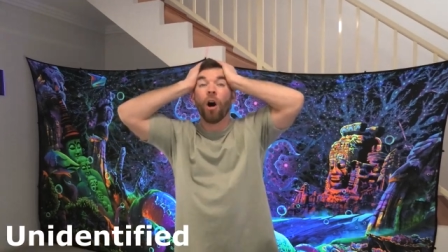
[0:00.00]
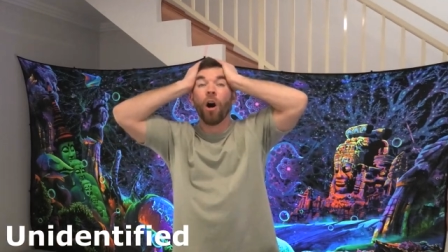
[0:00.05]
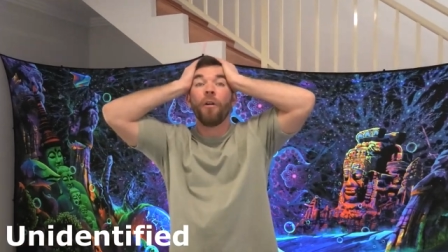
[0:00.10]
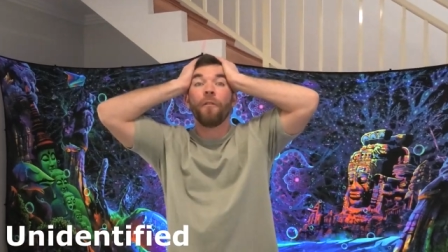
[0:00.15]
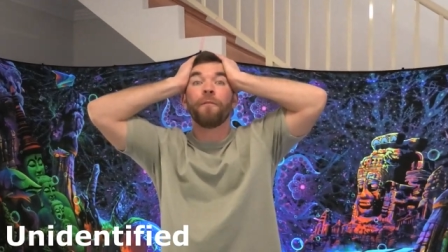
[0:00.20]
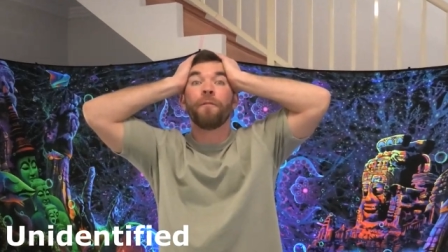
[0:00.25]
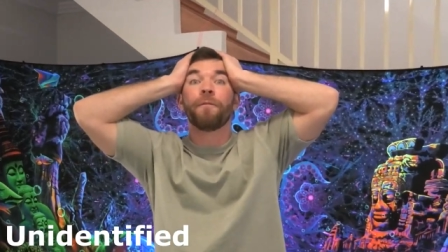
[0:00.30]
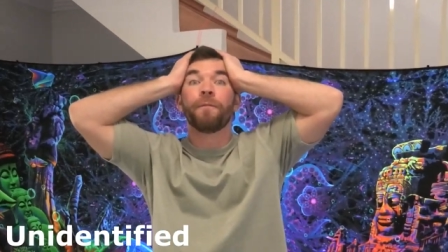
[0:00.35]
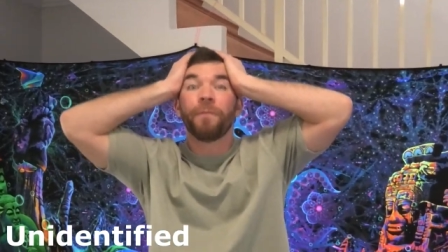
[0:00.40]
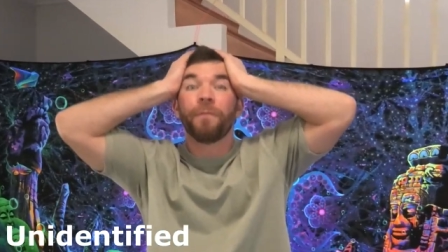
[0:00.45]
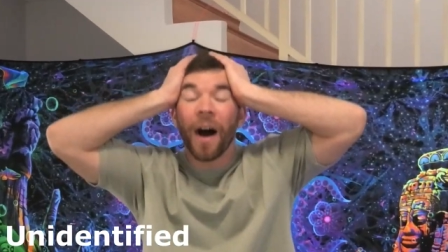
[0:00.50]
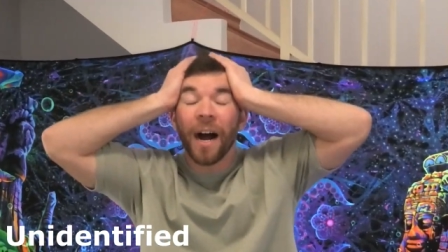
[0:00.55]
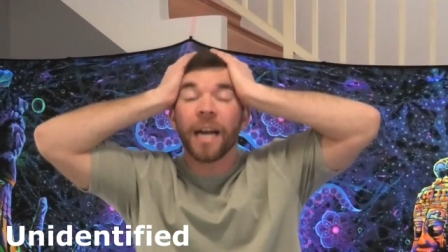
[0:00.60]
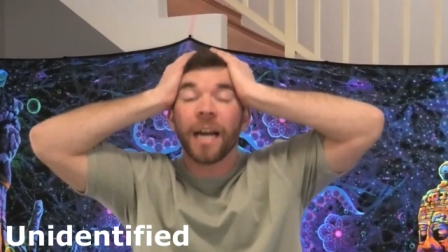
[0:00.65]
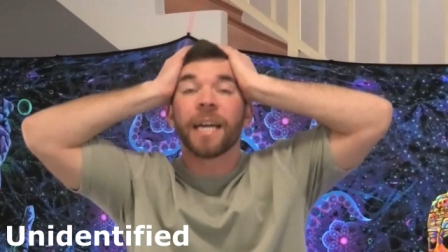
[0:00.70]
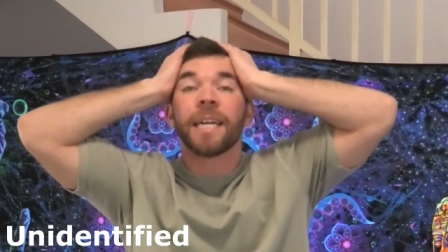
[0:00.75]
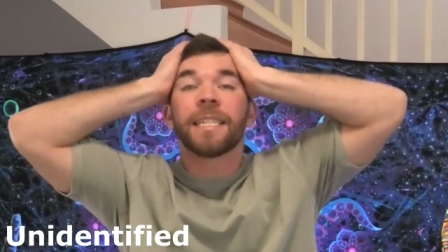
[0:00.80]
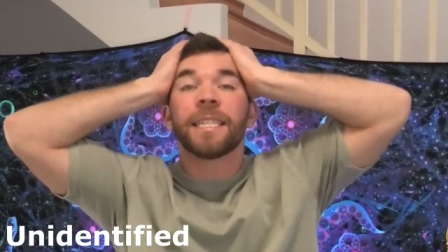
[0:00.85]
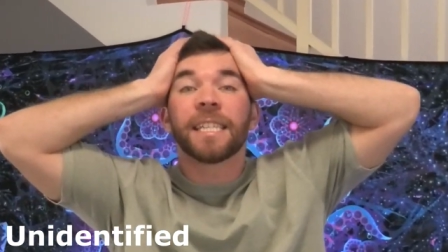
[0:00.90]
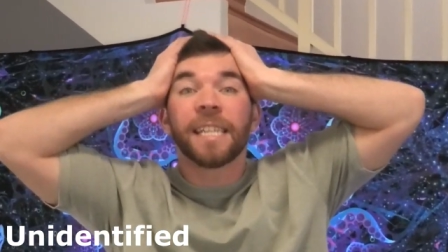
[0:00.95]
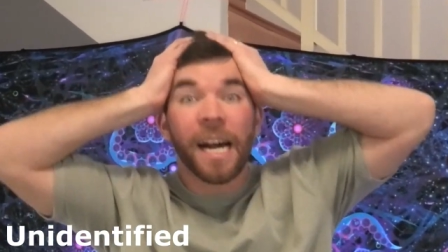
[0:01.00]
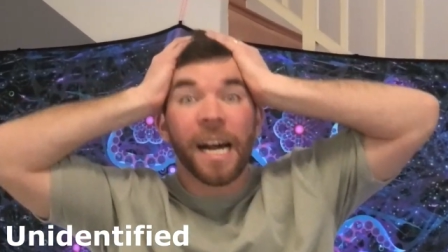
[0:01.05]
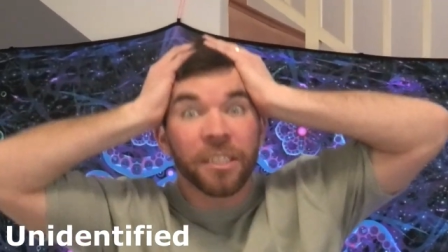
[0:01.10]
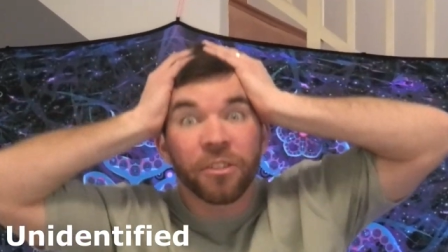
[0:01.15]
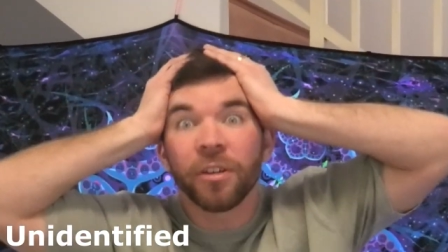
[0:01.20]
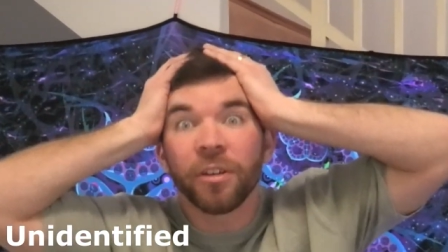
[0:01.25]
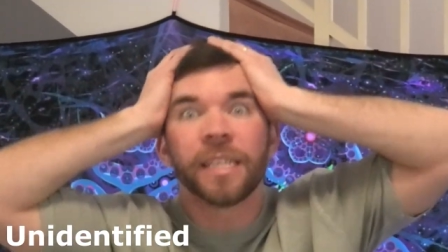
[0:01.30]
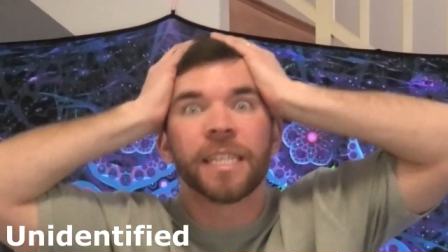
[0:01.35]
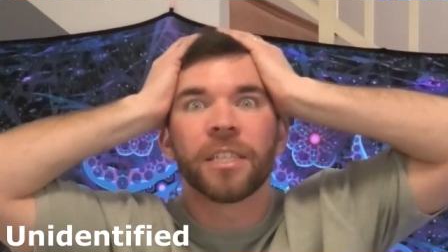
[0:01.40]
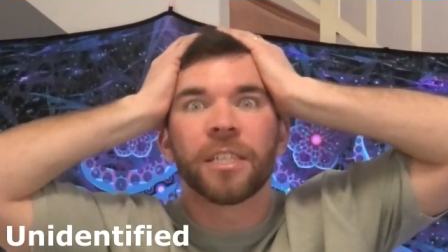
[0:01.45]
oh fuck, it's an
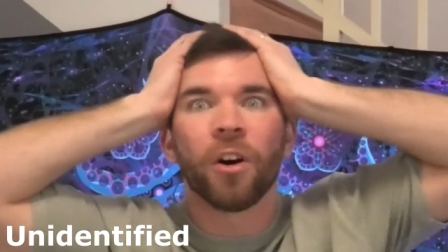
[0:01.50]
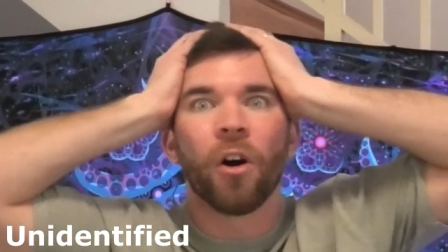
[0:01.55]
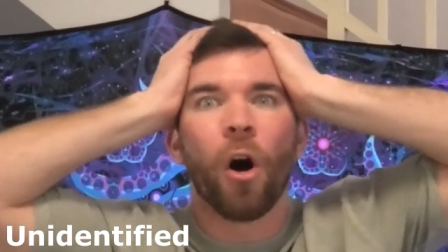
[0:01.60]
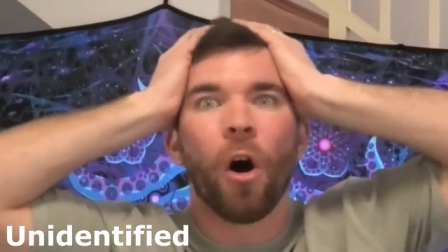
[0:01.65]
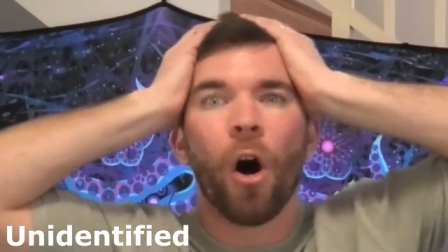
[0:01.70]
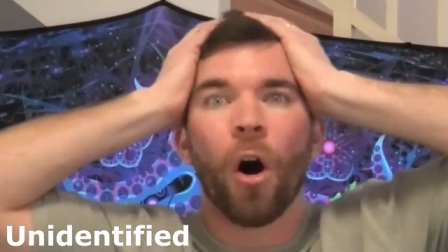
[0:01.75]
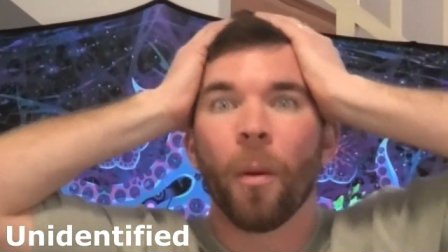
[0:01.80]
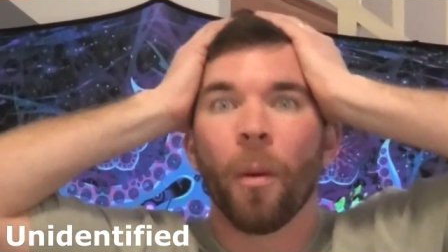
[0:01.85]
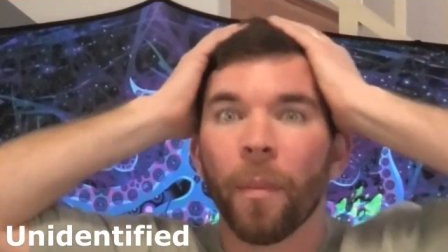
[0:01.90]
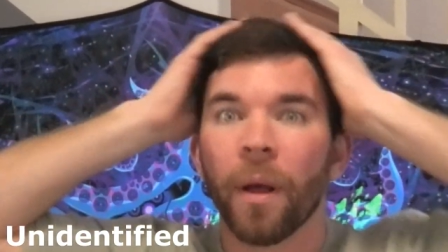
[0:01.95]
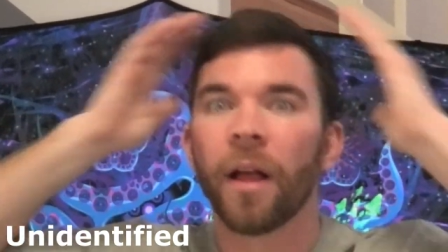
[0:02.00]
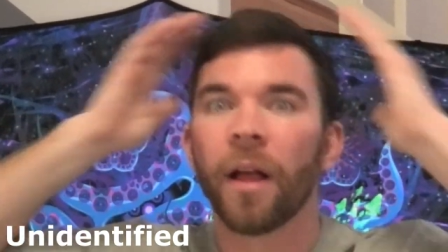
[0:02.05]
asteroid storm.